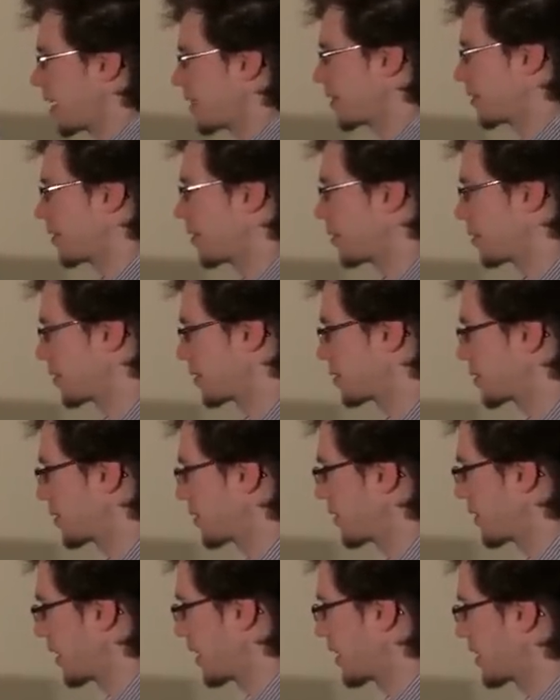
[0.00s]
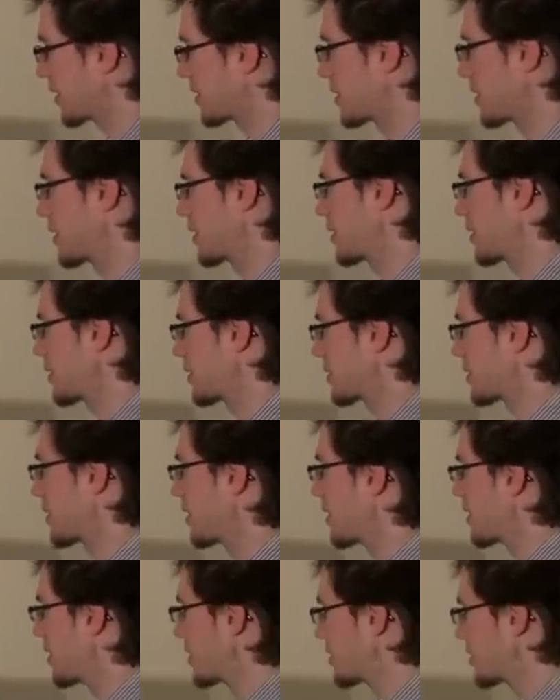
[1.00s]
pattern I want to show you guys is,
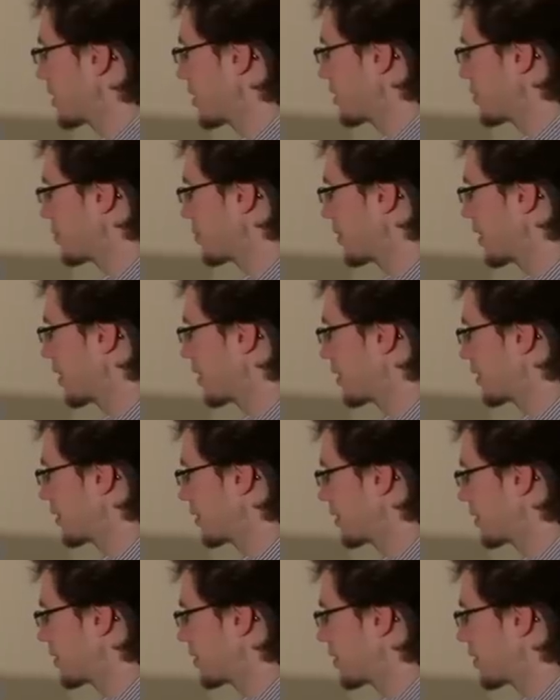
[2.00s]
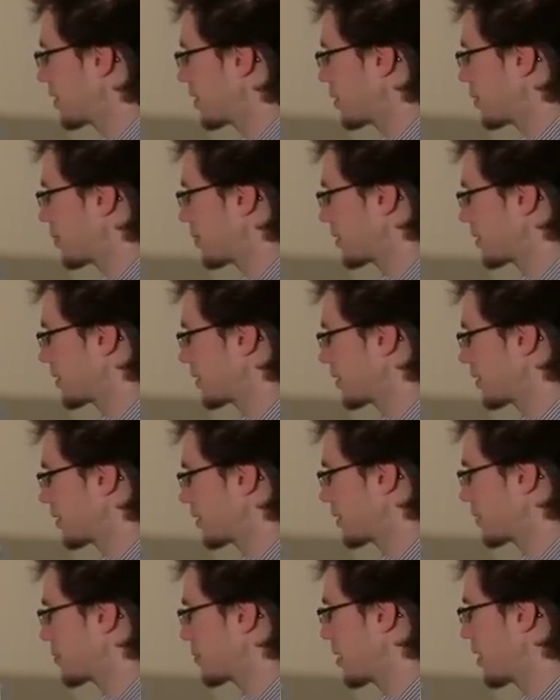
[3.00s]
say you're forgetting what
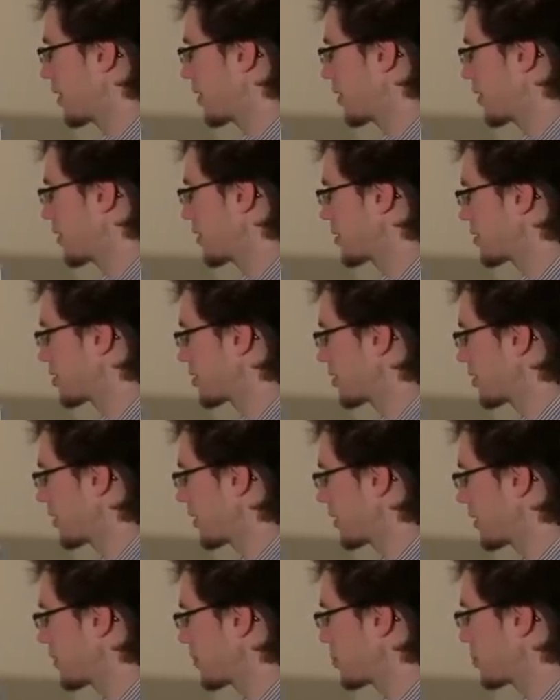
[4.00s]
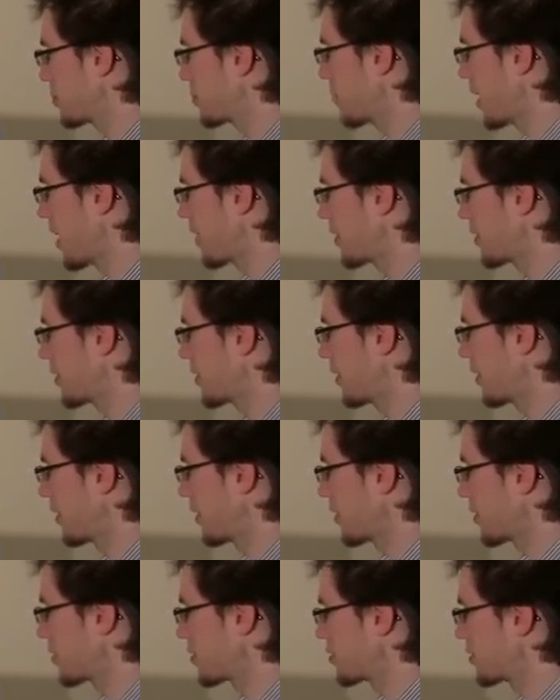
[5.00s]
the minor is. Look at the pattern here.
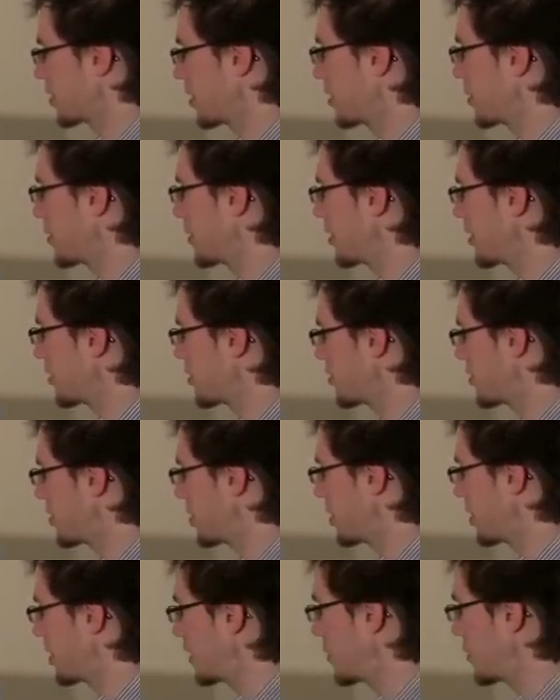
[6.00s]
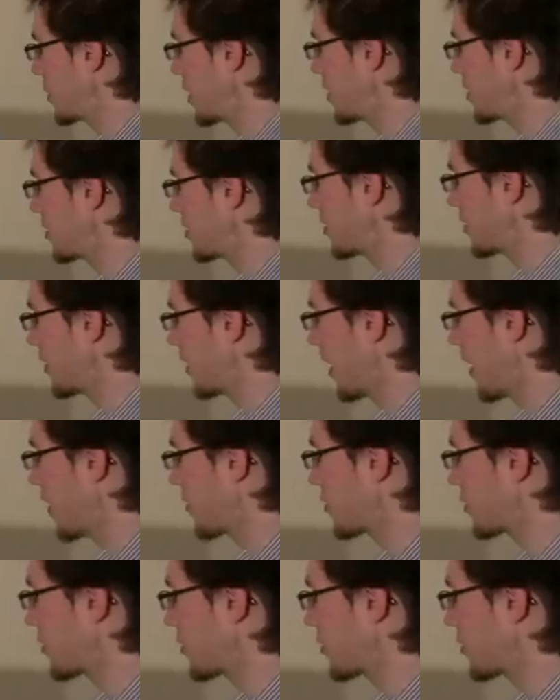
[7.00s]
It goes G major, F